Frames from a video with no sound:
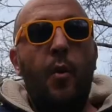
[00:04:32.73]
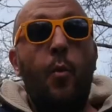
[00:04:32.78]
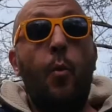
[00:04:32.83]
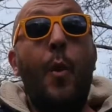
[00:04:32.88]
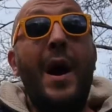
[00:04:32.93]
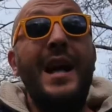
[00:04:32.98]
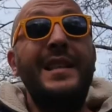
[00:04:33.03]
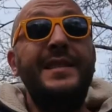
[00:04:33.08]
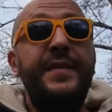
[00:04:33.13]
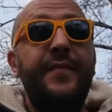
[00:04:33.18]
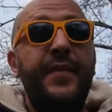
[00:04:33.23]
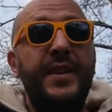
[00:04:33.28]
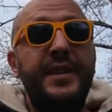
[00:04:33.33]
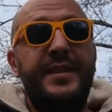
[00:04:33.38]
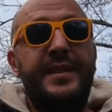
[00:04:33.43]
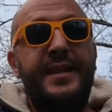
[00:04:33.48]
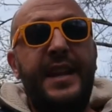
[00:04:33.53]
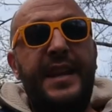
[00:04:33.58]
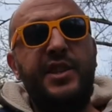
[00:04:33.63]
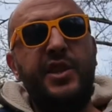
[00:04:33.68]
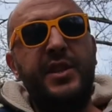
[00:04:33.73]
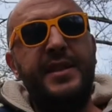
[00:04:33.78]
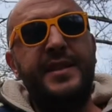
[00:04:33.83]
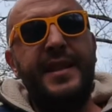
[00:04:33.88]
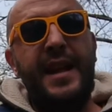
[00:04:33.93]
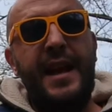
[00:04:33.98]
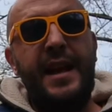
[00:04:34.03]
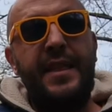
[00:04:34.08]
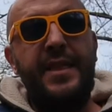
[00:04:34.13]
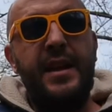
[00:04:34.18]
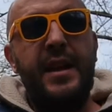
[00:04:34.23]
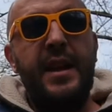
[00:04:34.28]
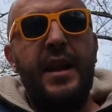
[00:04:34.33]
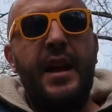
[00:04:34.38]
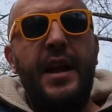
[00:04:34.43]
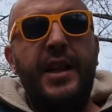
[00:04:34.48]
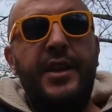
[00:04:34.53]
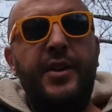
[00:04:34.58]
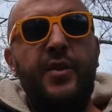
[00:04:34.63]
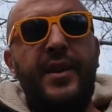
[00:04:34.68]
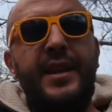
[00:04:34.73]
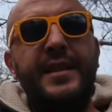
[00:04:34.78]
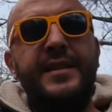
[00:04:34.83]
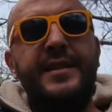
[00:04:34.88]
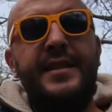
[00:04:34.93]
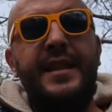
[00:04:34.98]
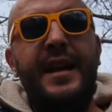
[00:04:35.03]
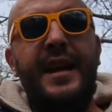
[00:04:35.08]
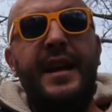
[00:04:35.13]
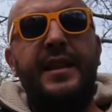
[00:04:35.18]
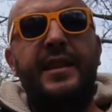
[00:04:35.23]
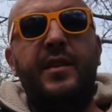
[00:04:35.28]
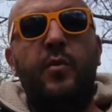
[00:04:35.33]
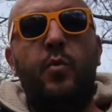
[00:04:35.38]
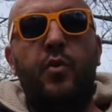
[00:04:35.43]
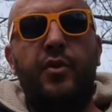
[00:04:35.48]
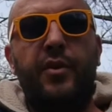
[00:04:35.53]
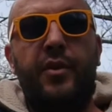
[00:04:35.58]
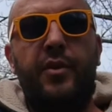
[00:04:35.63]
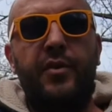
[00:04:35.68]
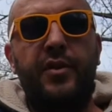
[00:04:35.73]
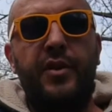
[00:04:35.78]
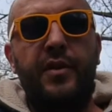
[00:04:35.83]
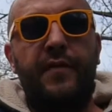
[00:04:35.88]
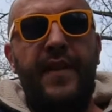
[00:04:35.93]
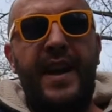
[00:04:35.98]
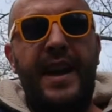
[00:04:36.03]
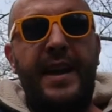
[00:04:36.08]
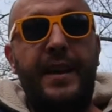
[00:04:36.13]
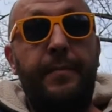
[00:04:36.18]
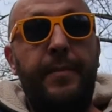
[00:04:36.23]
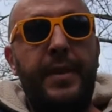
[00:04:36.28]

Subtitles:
Once this stage is done, you can start the work on your van.